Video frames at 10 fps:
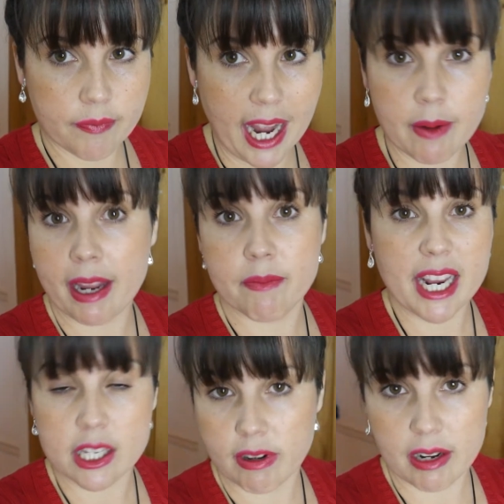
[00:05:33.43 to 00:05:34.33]
Anyway,
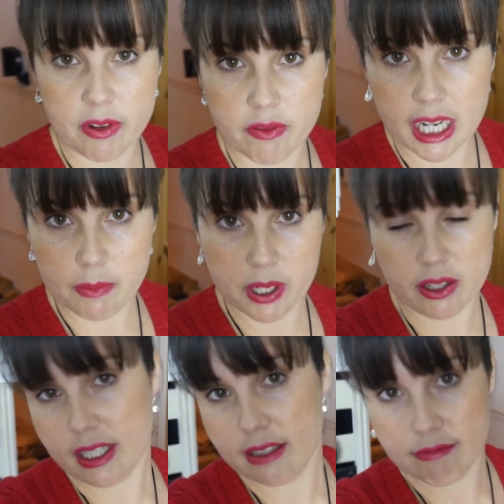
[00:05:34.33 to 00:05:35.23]
it's irrelevant really
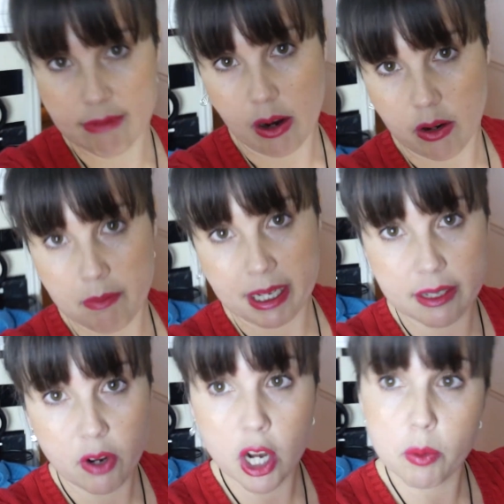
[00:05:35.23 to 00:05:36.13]
because he's now a
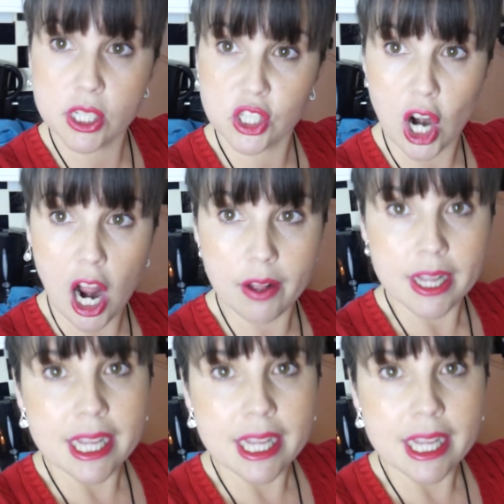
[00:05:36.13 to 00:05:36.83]
massive Hollywood star.